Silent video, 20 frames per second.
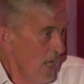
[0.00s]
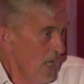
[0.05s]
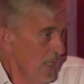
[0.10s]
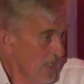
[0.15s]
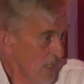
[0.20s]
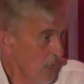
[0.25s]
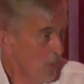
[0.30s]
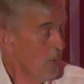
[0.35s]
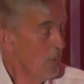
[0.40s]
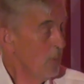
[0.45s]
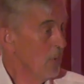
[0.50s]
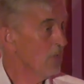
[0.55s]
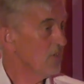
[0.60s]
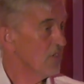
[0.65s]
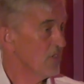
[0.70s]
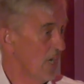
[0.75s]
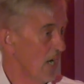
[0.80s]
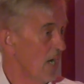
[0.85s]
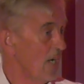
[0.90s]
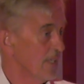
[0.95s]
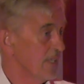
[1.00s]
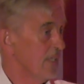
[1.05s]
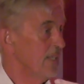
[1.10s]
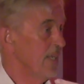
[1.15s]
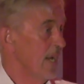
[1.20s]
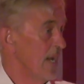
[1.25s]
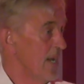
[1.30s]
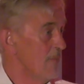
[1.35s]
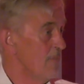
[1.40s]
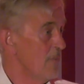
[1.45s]
And so we will start
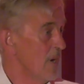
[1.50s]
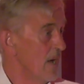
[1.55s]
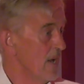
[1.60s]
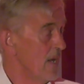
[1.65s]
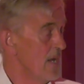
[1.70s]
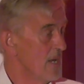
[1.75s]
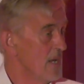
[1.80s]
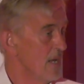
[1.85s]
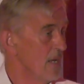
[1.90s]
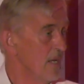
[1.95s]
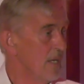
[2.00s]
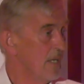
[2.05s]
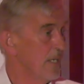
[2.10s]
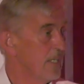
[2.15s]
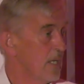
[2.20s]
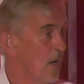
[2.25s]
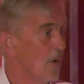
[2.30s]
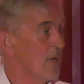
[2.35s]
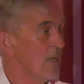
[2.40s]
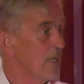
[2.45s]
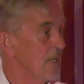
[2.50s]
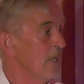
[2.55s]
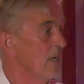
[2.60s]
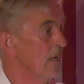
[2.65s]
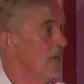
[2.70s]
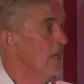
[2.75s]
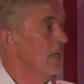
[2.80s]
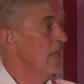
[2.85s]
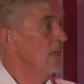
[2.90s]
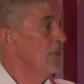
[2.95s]
today by going
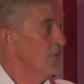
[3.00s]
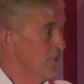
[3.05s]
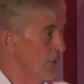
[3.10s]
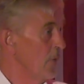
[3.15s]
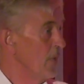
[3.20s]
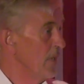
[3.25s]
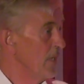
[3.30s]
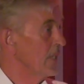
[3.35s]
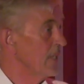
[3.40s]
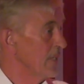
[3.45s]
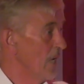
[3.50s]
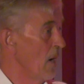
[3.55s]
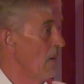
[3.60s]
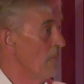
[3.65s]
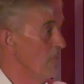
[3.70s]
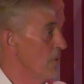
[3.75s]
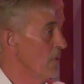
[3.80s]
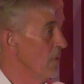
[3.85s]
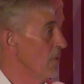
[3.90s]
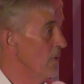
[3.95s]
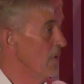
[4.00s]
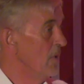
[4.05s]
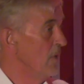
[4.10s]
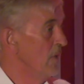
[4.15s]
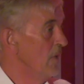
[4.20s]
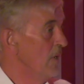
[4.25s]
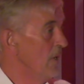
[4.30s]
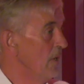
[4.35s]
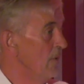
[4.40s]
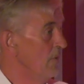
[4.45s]
through an example
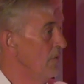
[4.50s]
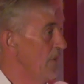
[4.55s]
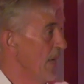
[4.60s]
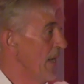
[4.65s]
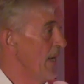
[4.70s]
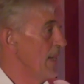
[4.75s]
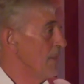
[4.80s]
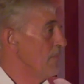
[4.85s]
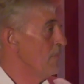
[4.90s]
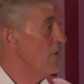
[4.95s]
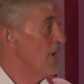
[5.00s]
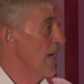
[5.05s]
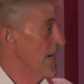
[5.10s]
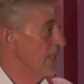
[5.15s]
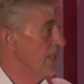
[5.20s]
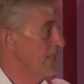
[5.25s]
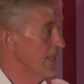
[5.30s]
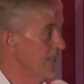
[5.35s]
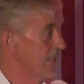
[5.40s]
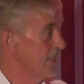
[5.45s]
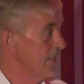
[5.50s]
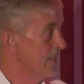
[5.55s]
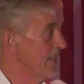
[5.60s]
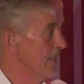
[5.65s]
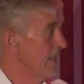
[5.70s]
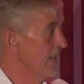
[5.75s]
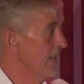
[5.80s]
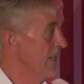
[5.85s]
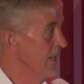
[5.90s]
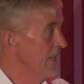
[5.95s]
of that in practice
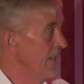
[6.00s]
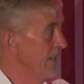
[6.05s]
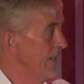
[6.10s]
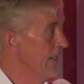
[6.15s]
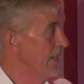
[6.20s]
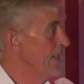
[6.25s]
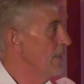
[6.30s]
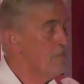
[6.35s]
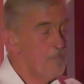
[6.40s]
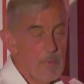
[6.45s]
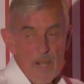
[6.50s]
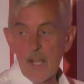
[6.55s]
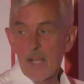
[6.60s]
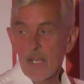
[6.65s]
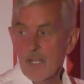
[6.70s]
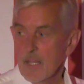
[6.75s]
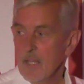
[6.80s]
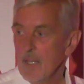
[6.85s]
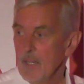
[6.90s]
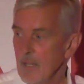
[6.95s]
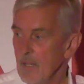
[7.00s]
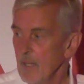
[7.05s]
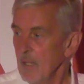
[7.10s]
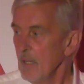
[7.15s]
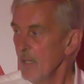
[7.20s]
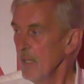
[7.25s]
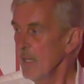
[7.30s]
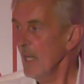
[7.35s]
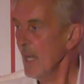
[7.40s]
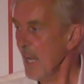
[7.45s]
in a big,
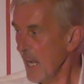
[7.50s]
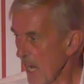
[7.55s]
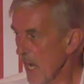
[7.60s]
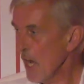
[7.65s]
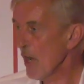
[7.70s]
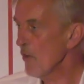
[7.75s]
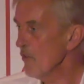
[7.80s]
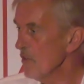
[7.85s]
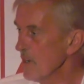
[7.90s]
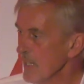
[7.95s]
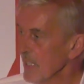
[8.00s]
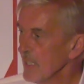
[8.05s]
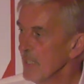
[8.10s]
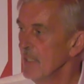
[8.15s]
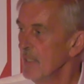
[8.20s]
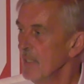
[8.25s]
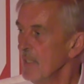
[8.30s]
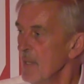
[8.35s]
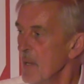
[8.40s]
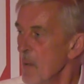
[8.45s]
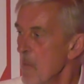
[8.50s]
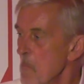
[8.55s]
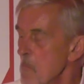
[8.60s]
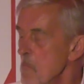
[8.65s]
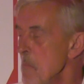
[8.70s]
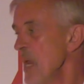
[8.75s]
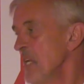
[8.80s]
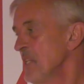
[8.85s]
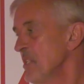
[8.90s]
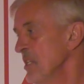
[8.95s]
hairy,
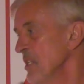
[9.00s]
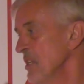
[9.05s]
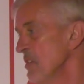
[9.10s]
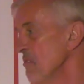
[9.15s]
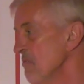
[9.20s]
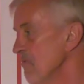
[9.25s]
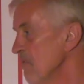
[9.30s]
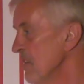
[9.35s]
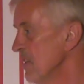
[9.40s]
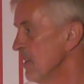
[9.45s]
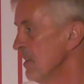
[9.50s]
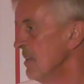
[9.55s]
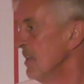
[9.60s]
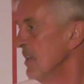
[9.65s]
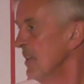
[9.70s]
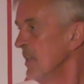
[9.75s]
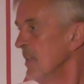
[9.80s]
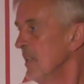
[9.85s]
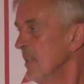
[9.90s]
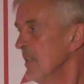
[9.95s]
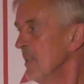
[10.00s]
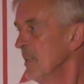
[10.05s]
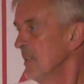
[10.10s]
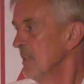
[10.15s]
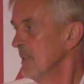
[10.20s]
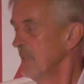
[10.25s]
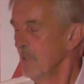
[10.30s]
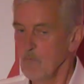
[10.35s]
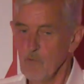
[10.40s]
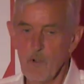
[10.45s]
massive
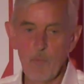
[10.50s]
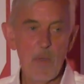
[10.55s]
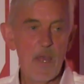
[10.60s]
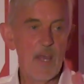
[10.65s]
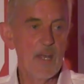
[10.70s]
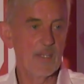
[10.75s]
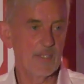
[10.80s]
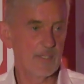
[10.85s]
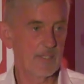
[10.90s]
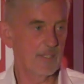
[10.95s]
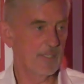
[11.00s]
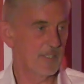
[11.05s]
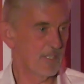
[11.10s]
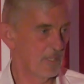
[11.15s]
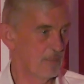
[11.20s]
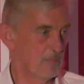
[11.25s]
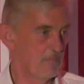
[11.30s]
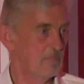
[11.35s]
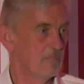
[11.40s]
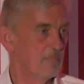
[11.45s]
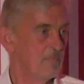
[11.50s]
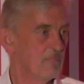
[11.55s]
repair system